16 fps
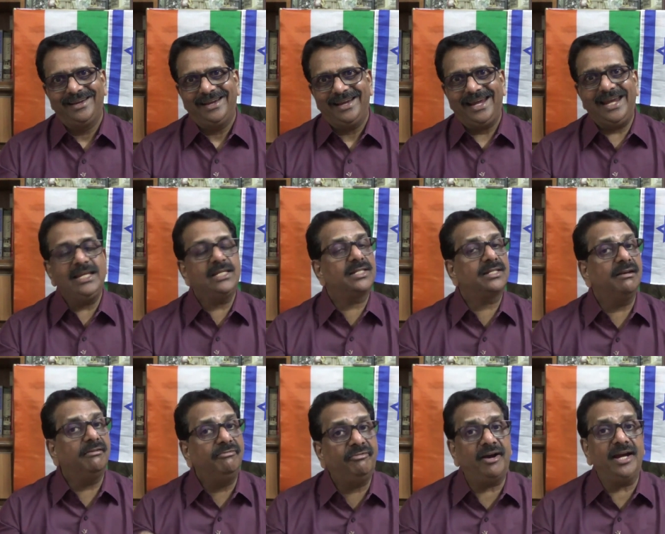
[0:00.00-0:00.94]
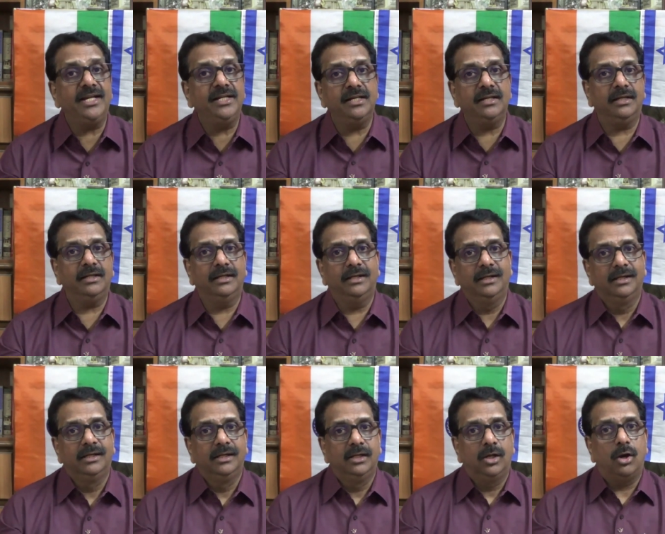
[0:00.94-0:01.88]
He's the final
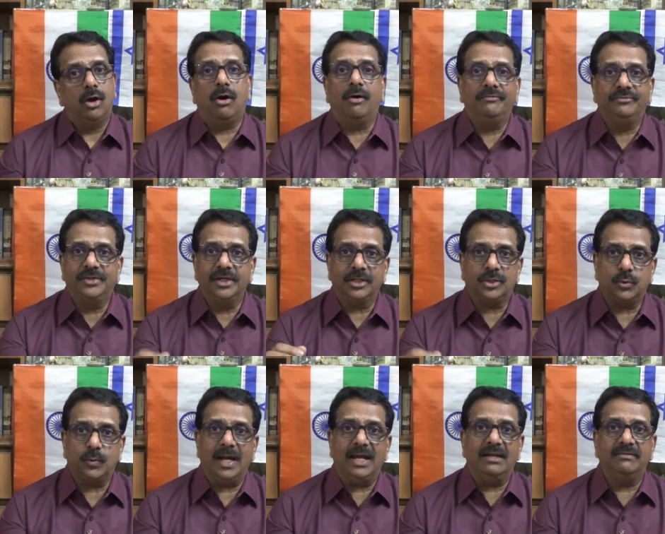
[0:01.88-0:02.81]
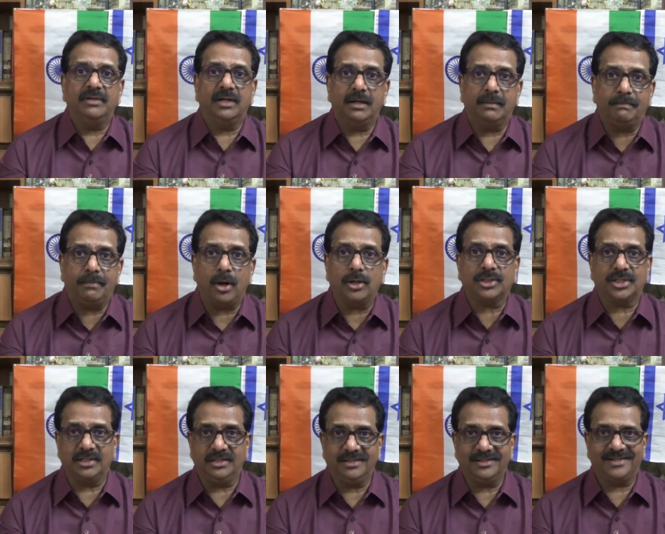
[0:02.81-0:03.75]
of the 12
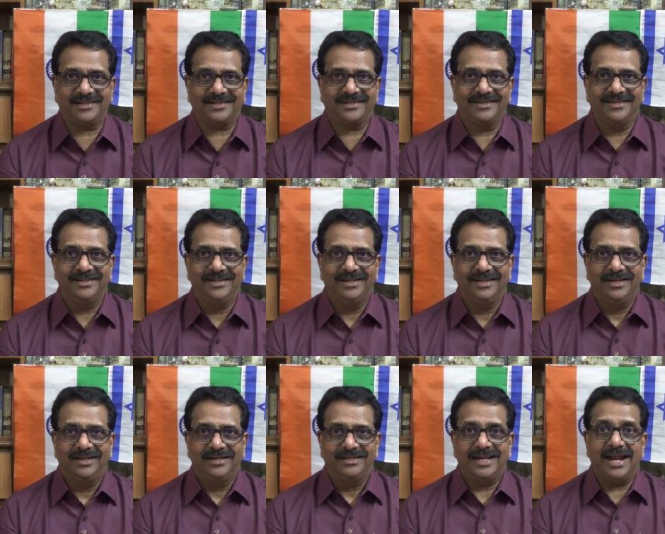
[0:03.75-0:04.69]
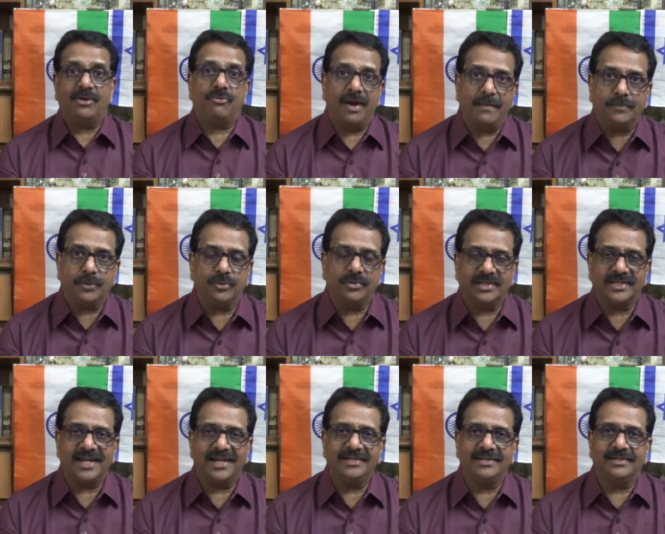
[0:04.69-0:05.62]
apostles that
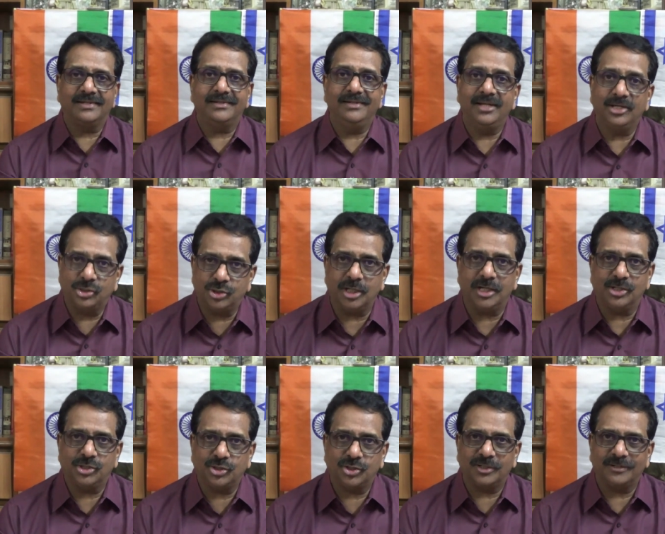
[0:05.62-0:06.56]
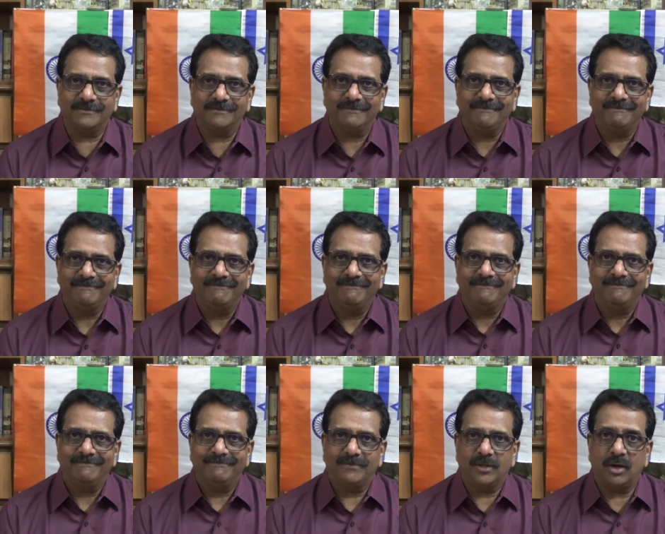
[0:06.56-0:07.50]
represent the church
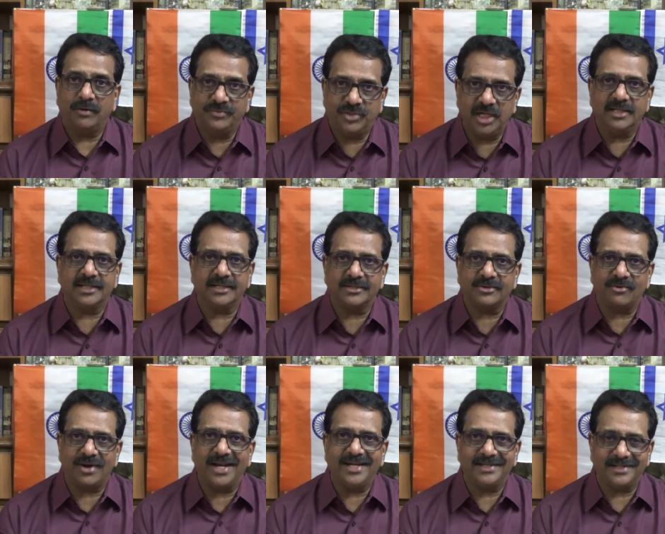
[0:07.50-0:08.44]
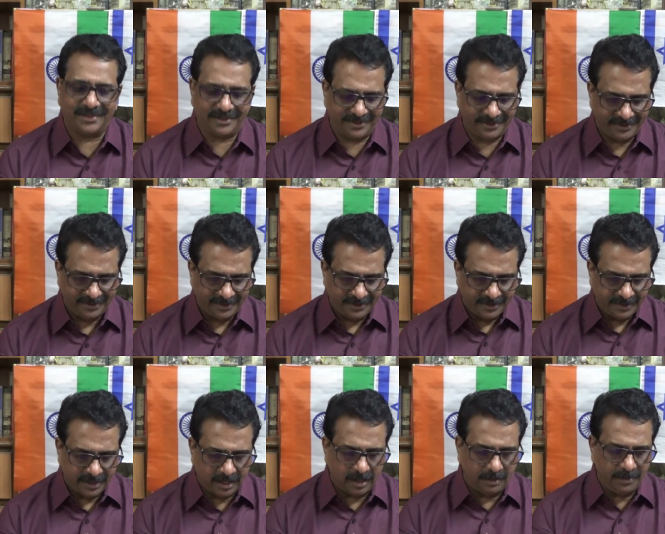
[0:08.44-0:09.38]
of Jesus Christ.
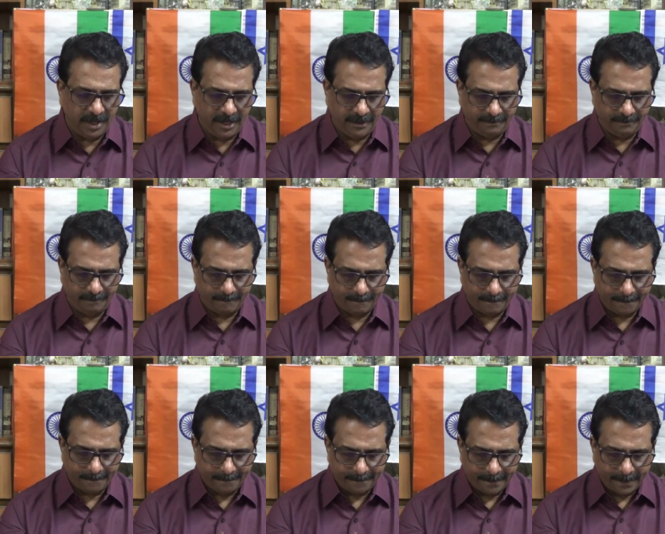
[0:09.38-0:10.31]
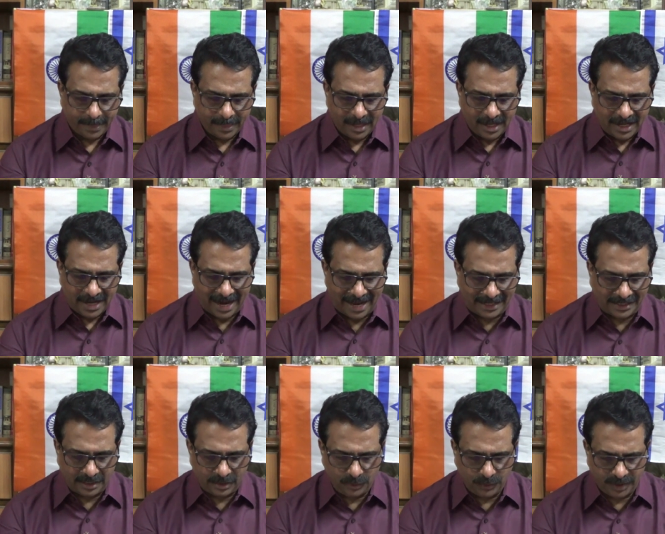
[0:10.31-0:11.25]
Amen.
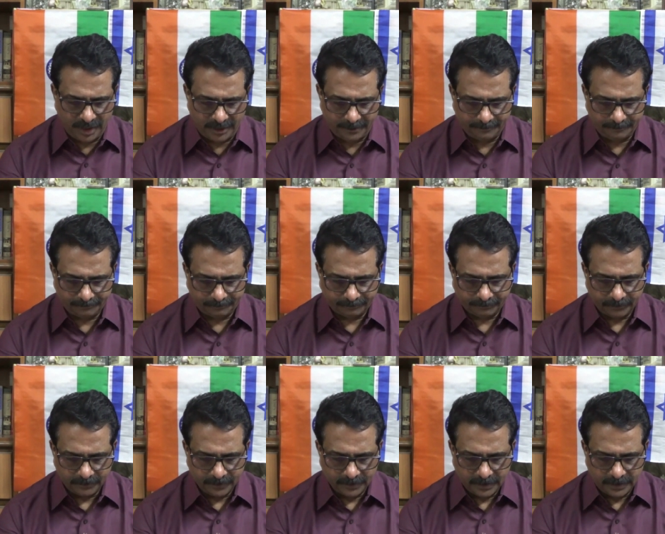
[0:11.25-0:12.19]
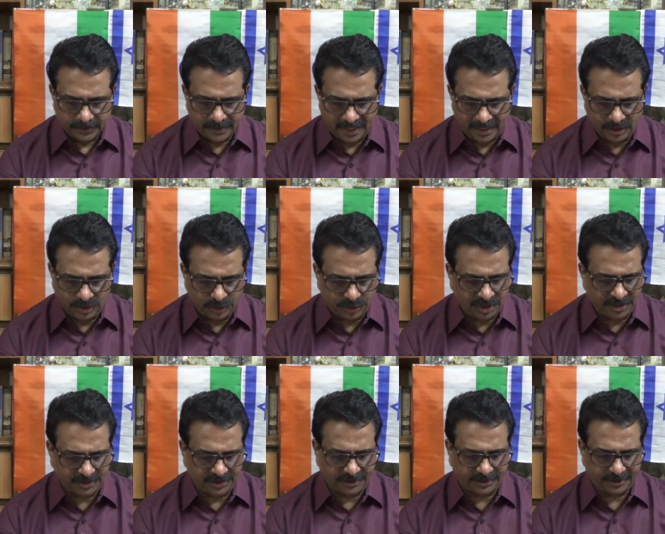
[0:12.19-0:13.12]
Hallelujah. Thank you,
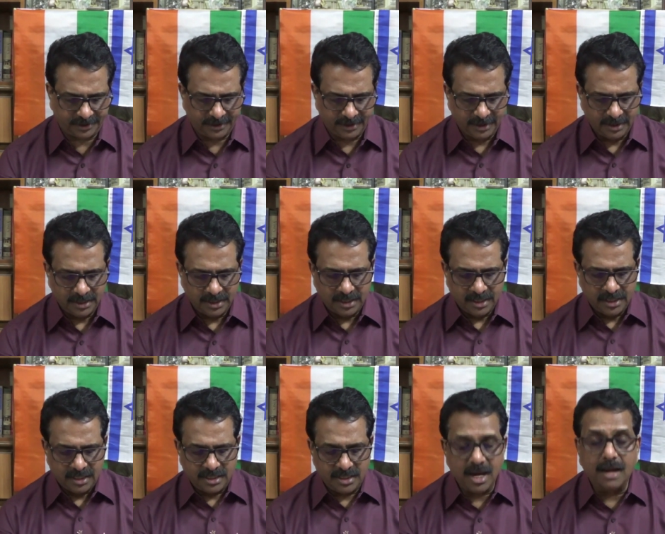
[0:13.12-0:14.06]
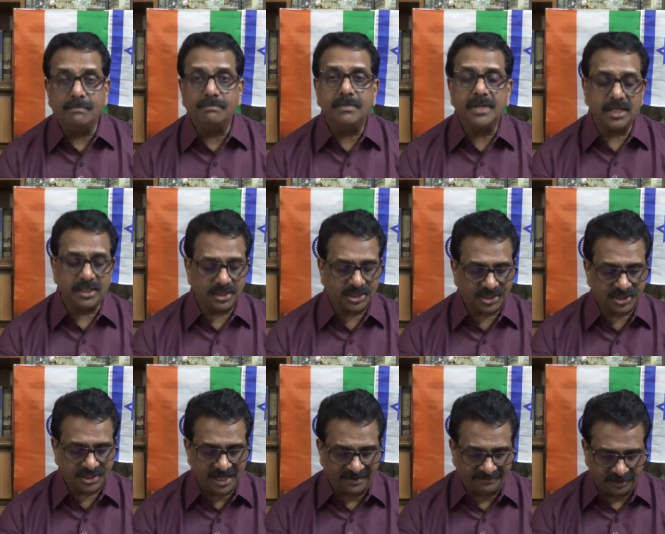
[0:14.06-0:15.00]
Jesus. Number
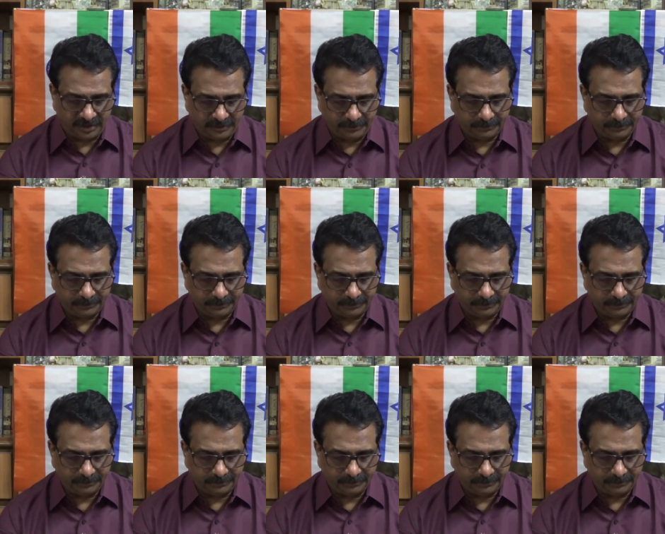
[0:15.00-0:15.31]
seven.